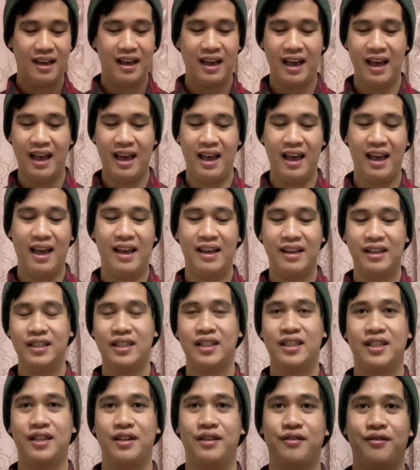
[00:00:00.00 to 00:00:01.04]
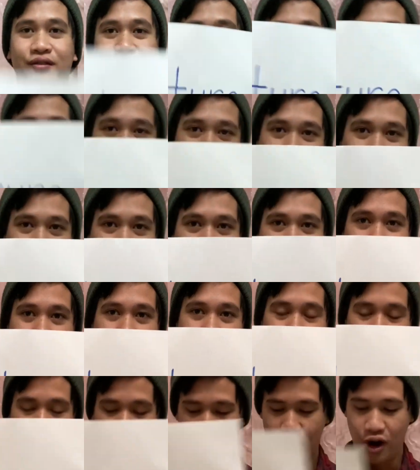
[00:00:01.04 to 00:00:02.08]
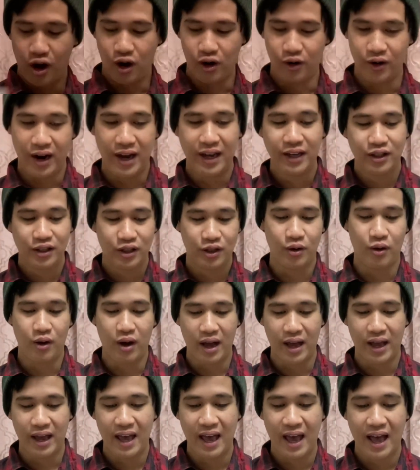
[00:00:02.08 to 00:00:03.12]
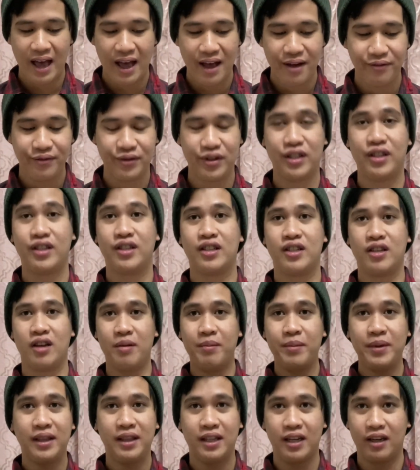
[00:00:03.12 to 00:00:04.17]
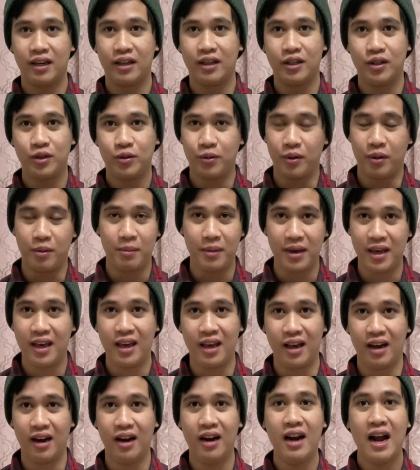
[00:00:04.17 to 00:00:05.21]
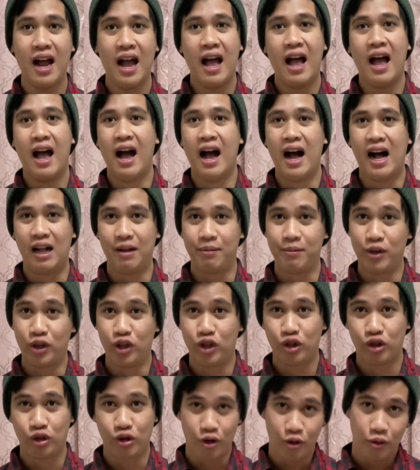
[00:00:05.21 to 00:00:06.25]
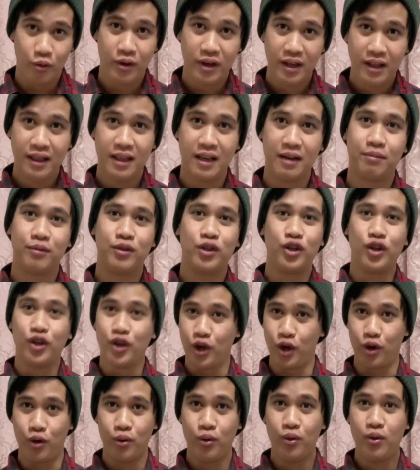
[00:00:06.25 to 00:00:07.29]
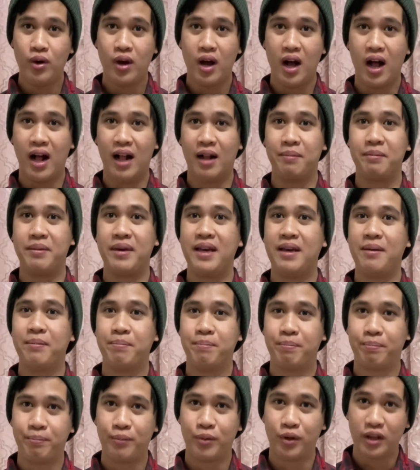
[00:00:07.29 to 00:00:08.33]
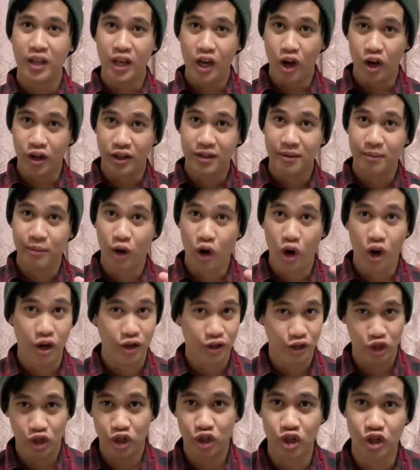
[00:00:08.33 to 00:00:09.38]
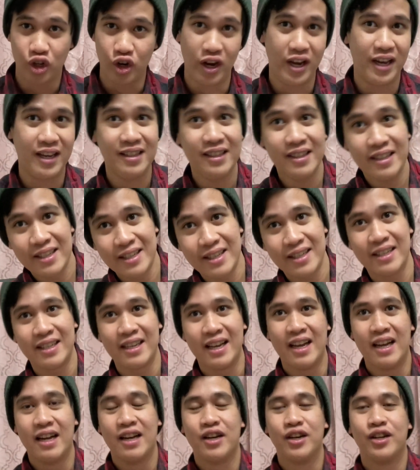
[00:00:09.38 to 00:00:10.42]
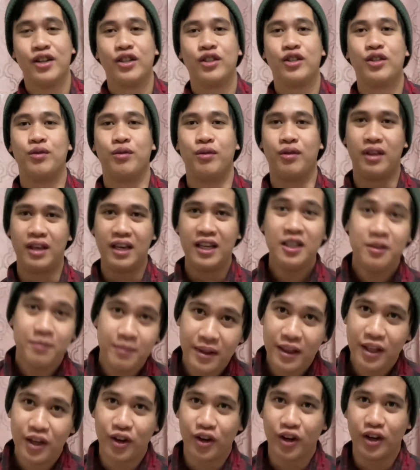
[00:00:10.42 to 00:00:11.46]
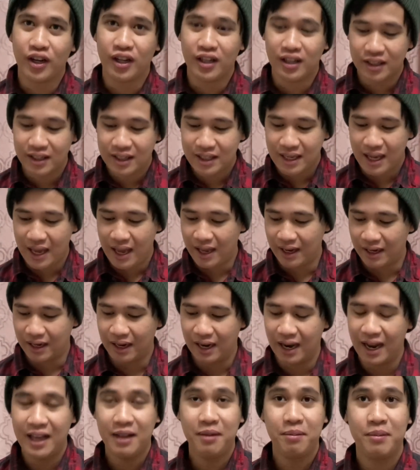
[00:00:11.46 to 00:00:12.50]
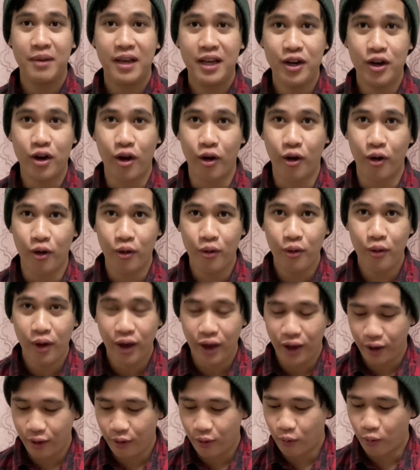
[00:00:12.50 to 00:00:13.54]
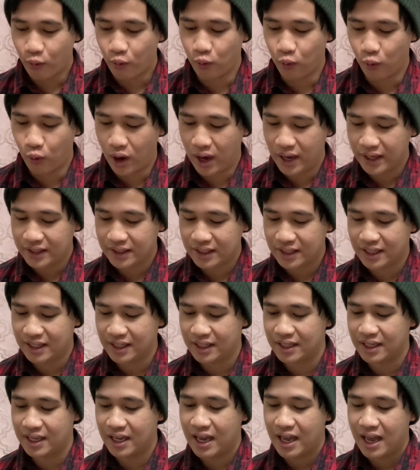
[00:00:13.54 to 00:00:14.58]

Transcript: and fracture. All right, so I have some materials with me here. I'll be showing them to you. I'll be putting on some constraints to these materials and let me know what